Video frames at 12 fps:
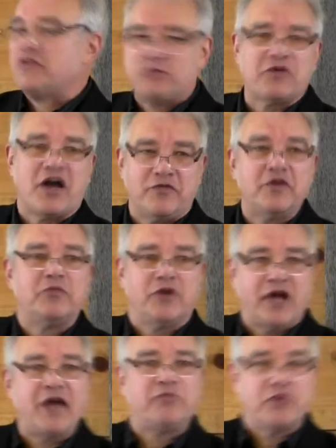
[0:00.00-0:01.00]
of a prophet,
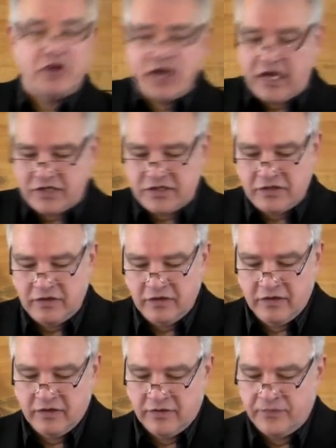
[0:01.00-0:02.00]
but I predict
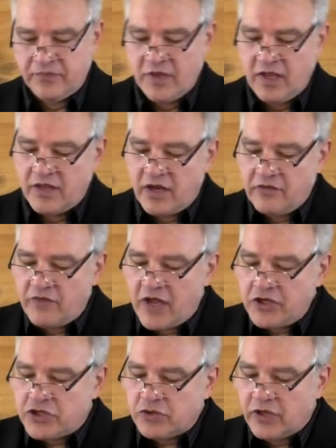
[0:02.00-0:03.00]
that
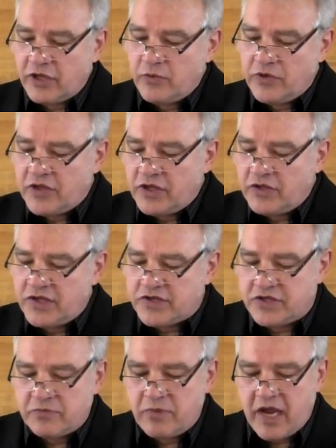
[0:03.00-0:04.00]
eventually within
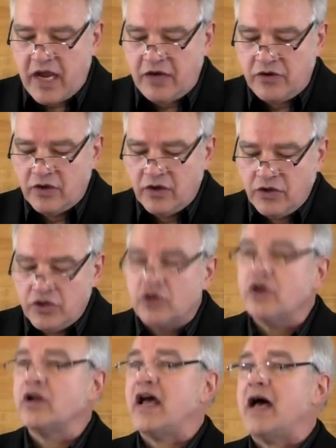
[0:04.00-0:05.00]
this debate,
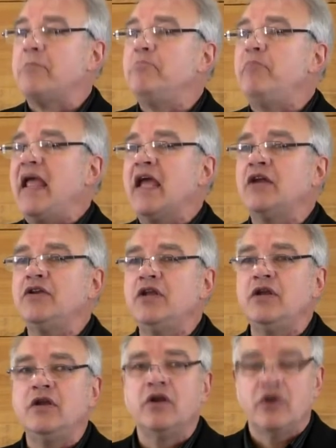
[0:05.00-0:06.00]
you're going to
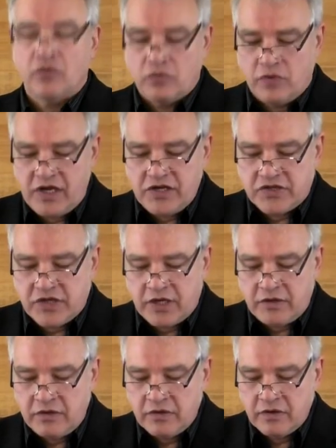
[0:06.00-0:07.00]
abandon
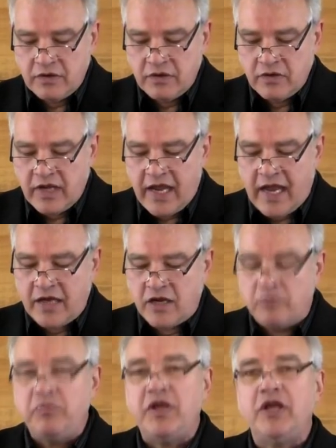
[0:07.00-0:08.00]
reason
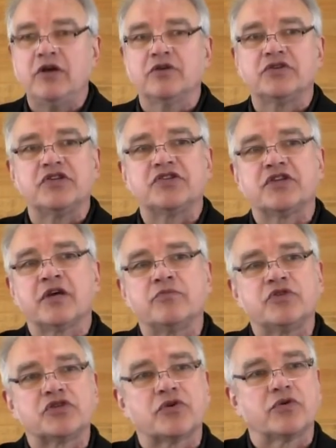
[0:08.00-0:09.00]
and appeal to
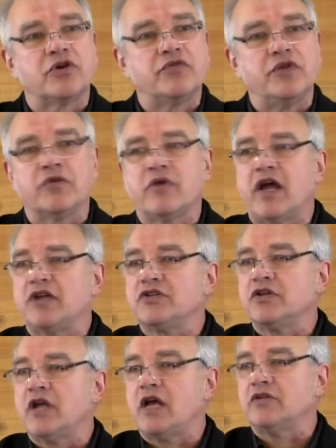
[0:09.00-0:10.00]
some sort of
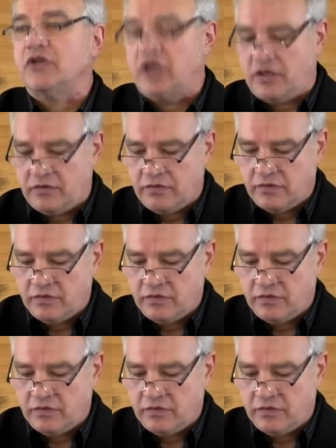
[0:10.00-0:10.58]
irrationality.